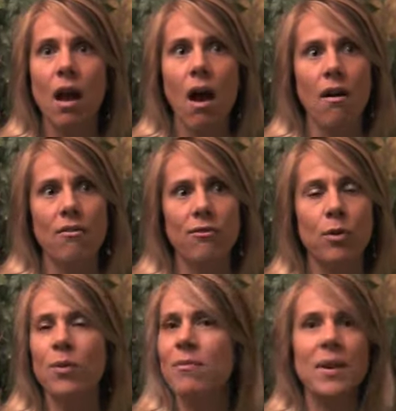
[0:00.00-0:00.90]
of who
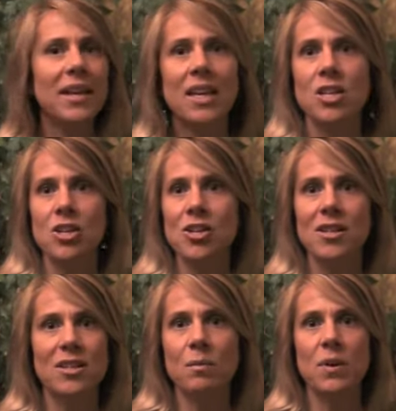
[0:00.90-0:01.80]
we've been conditioned
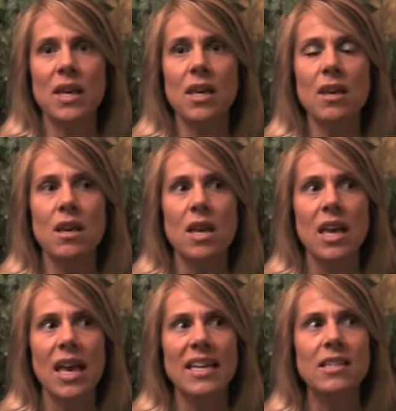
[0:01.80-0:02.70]
to be,
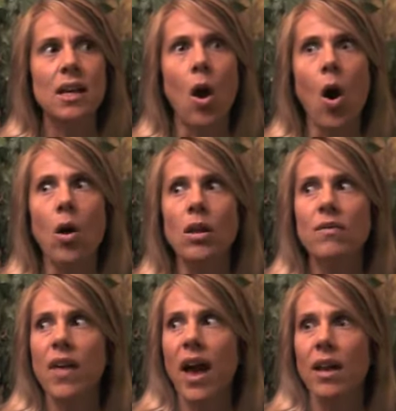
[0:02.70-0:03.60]
it's like all of
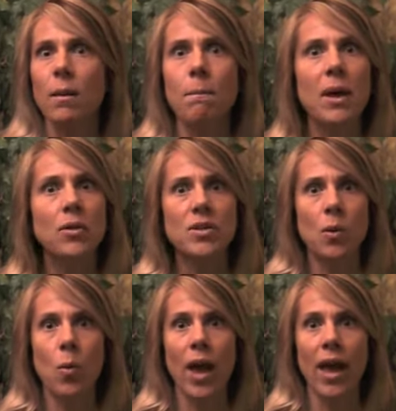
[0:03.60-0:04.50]
that melts
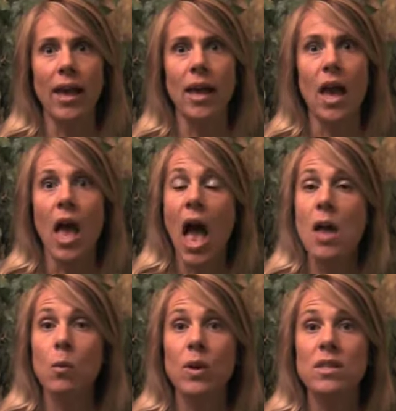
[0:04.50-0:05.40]
away,
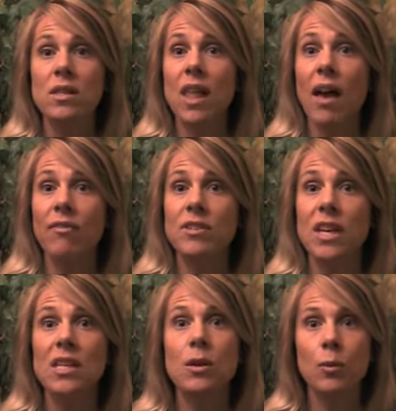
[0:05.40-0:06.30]
and what's left
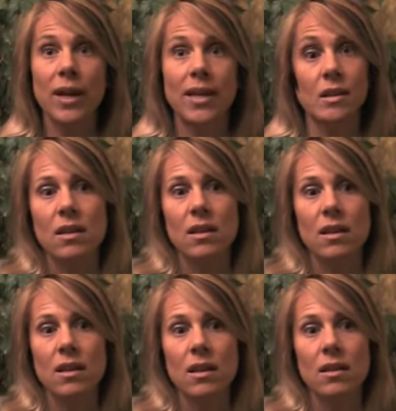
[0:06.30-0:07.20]
is a radiance.
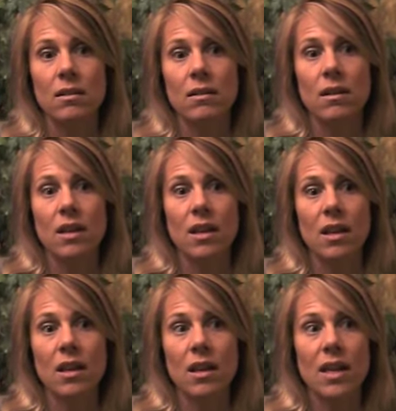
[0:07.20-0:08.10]

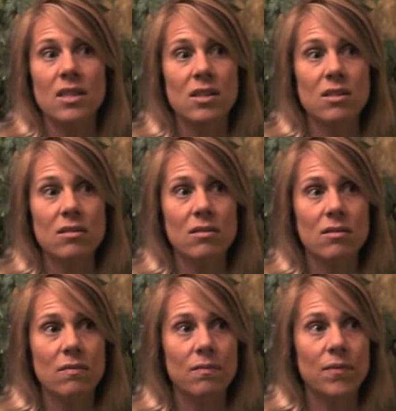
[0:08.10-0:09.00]
It's
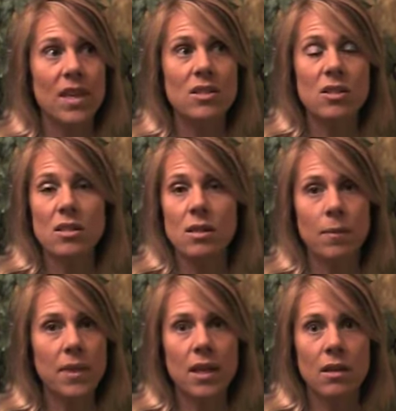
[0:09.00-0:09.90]
just
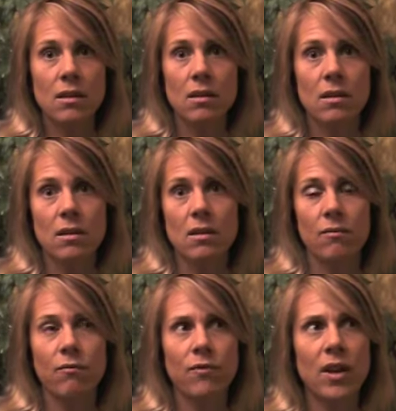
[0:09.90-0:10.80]
something
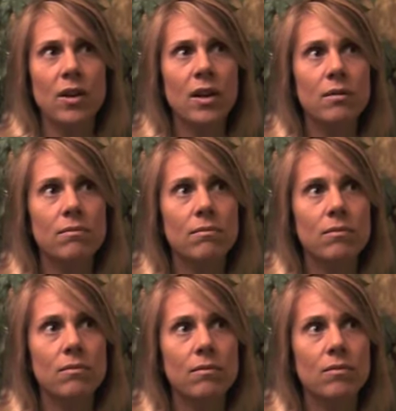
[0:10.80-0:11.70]
very
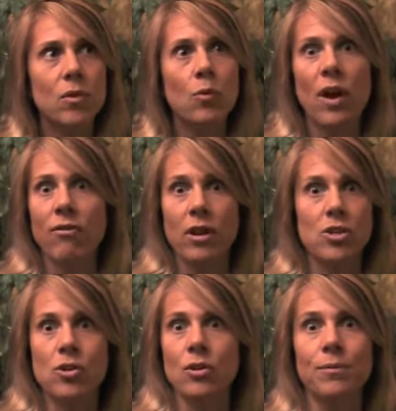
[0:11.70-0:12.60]

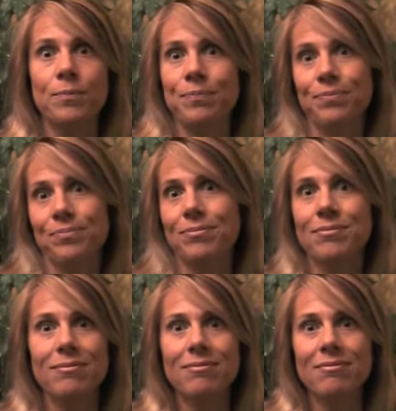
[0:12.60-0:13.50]
reverential.
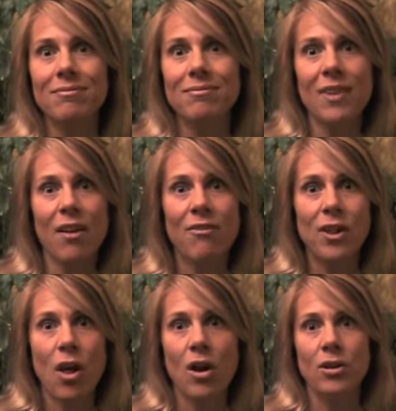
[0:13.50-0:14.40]
I feel
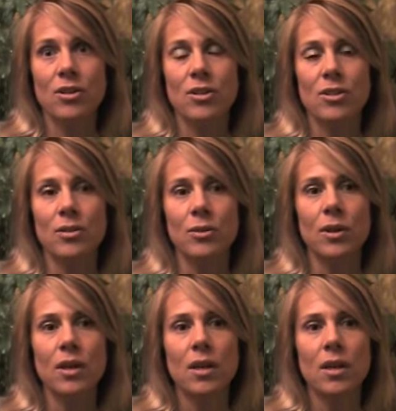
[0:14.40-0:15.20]
honored to